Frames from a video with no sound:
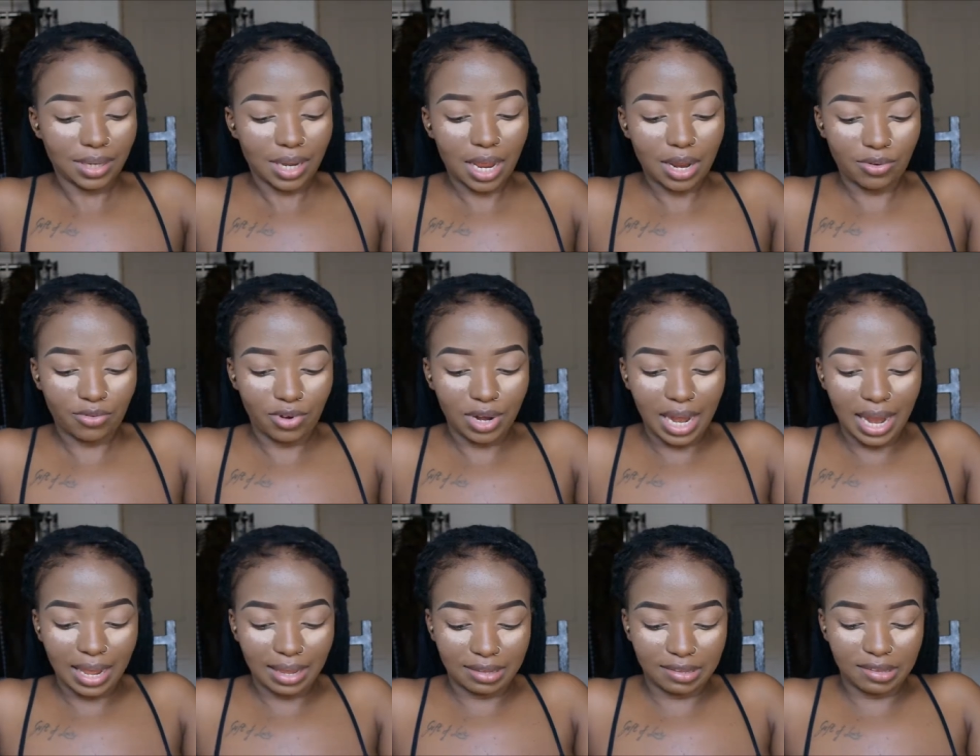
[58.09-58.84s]
and
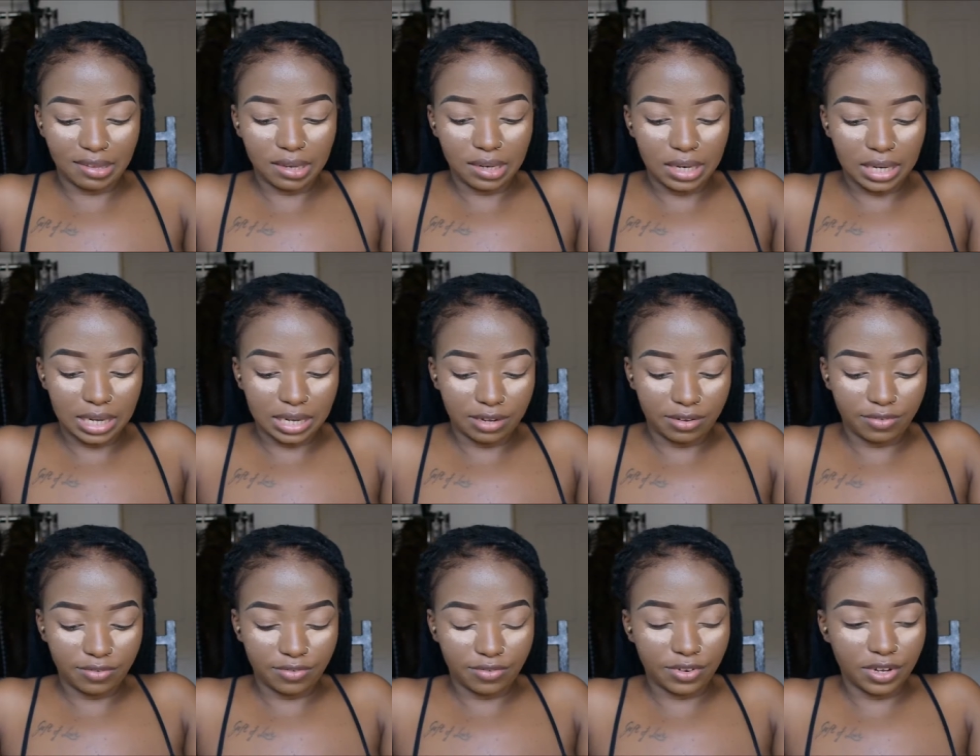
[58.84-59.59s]
relax in
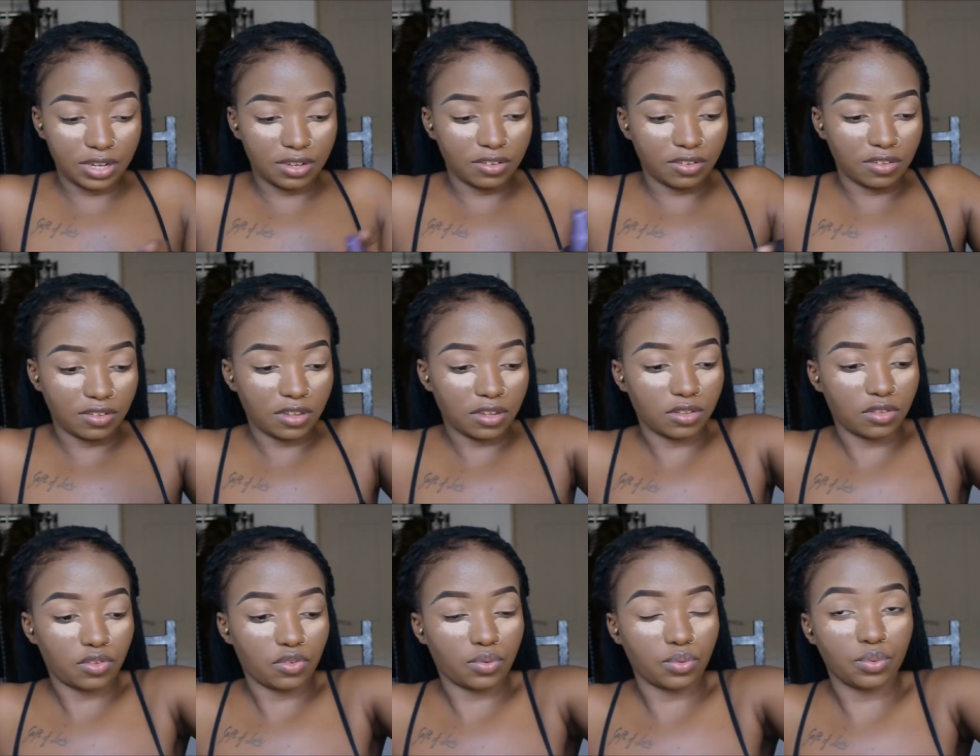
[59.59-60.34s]
life. I just
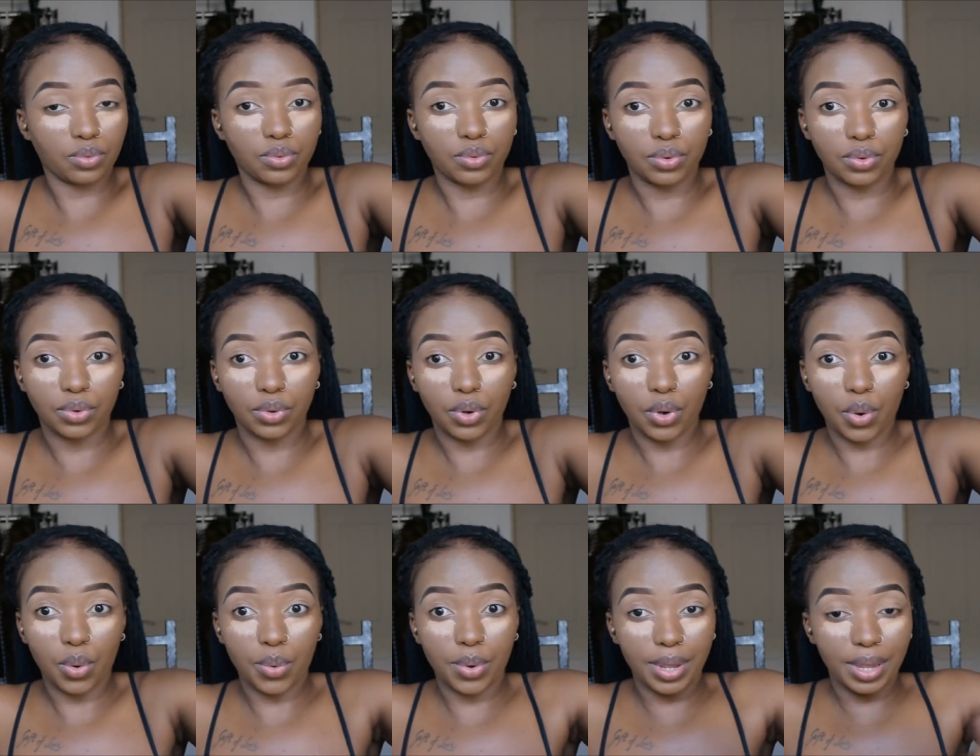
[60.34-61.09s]
had to
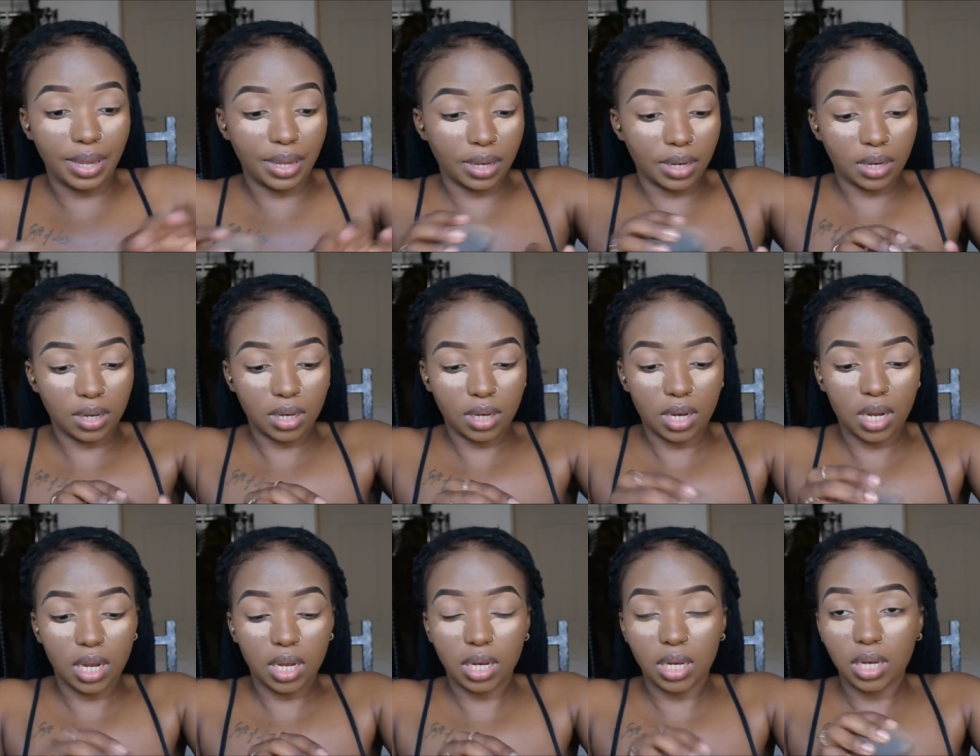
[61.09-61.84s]
go in
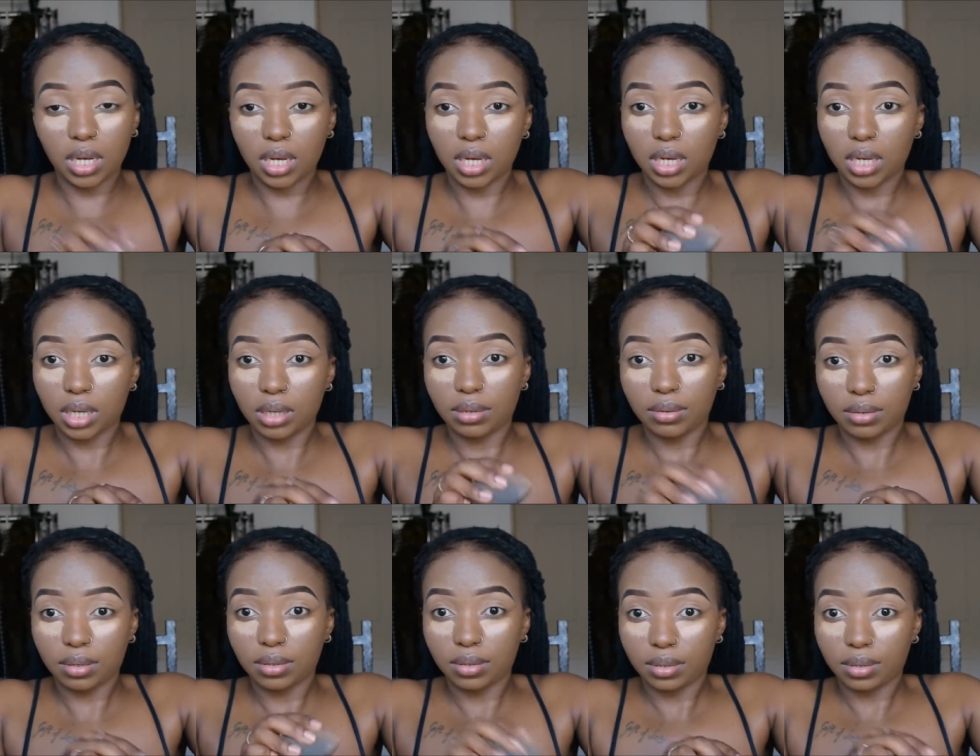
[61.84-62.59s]
and
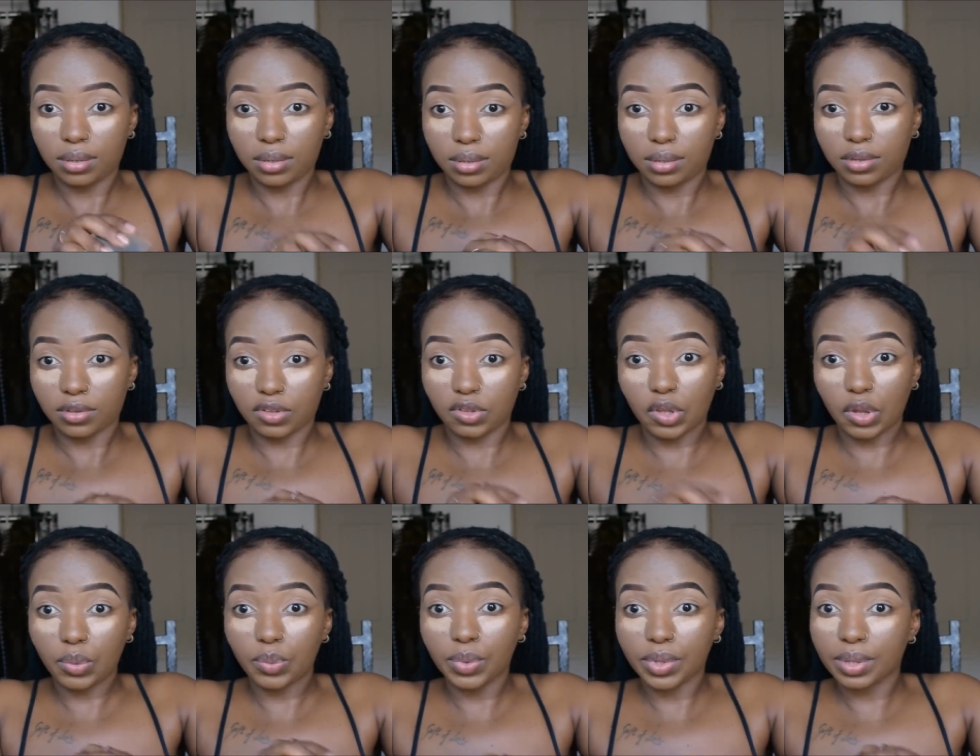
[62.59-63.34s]

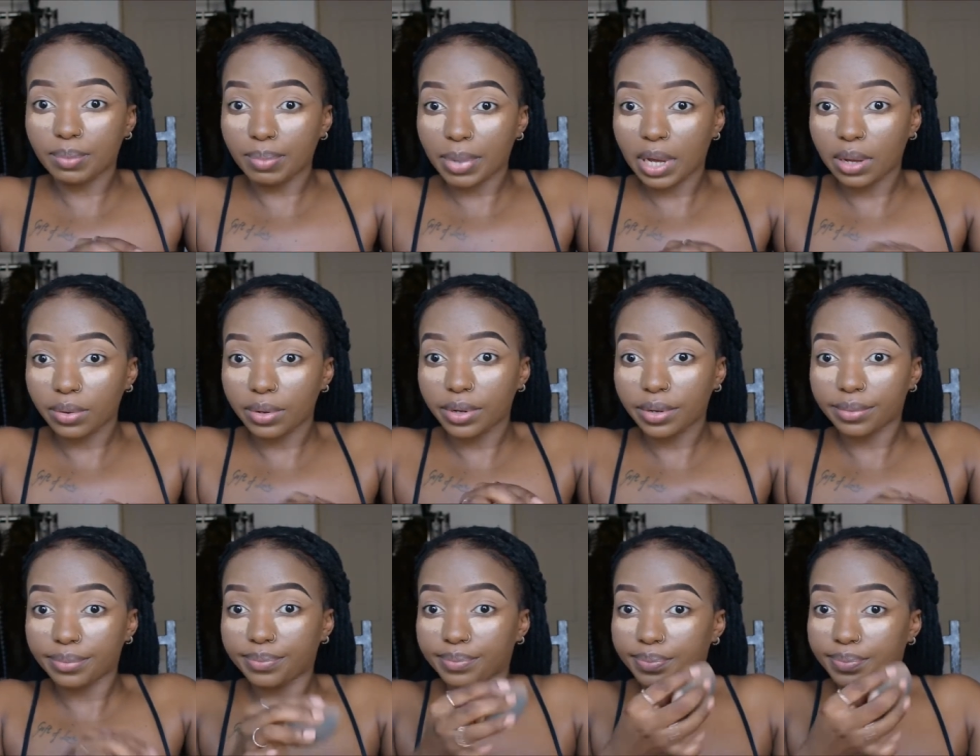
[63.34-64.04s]
start with the powder